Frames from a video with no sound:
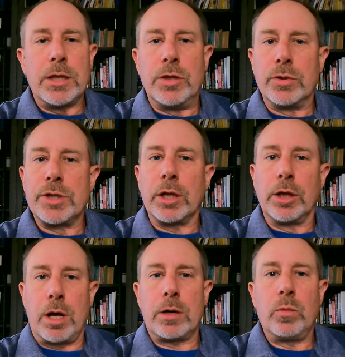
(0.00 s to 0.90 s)
There's a
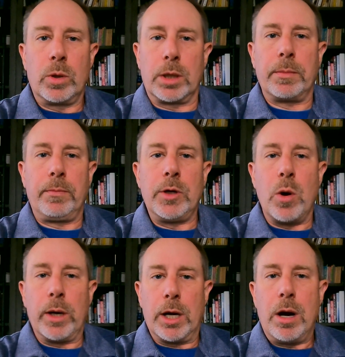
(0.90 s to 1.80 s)
lot of work
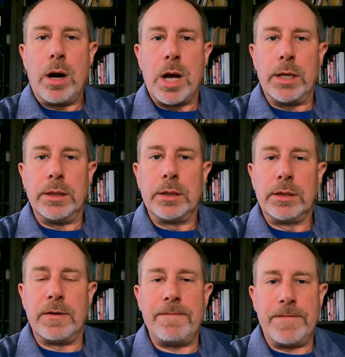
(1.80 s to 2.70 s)
going on
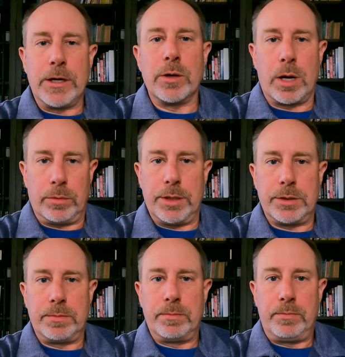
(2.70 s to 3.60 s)
to figure out
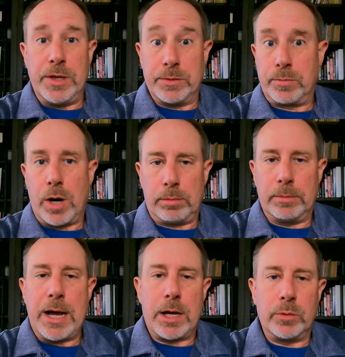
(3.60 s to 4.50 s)
this this
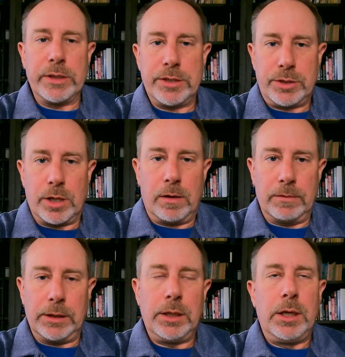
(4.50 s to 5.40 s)
problem. How do we
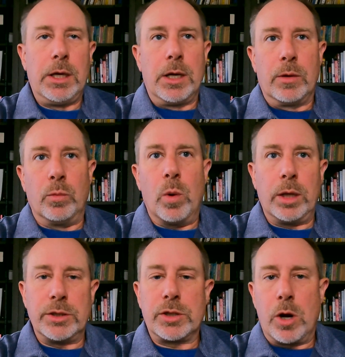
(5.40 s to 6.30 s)
solve it?
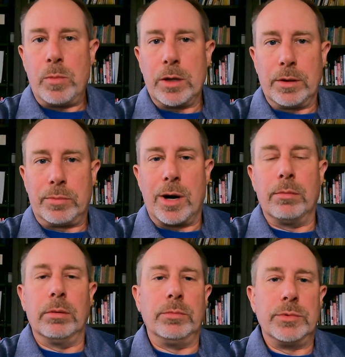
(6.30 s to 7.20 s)
One, scope out the
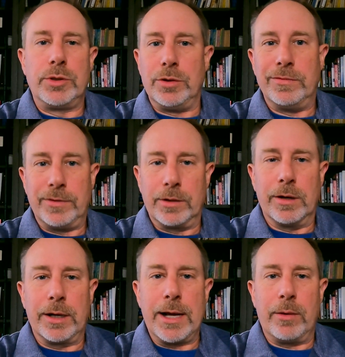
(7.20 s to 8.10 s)
problem. Two,
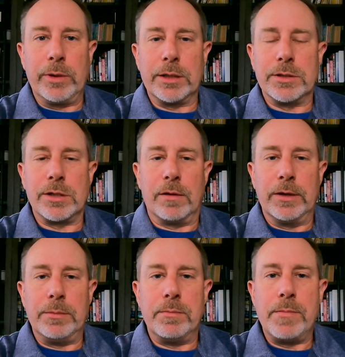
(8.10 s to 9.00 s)
figure out how we can solve
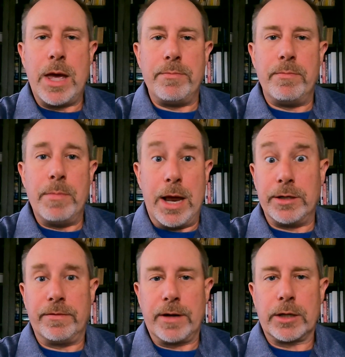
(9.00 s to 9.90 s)
it and, and
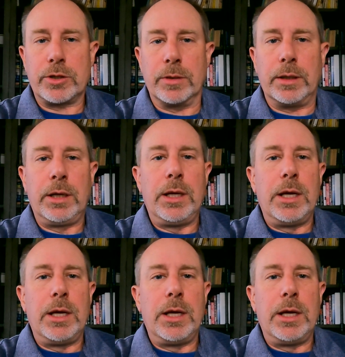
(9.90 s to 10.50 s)
manufacture it.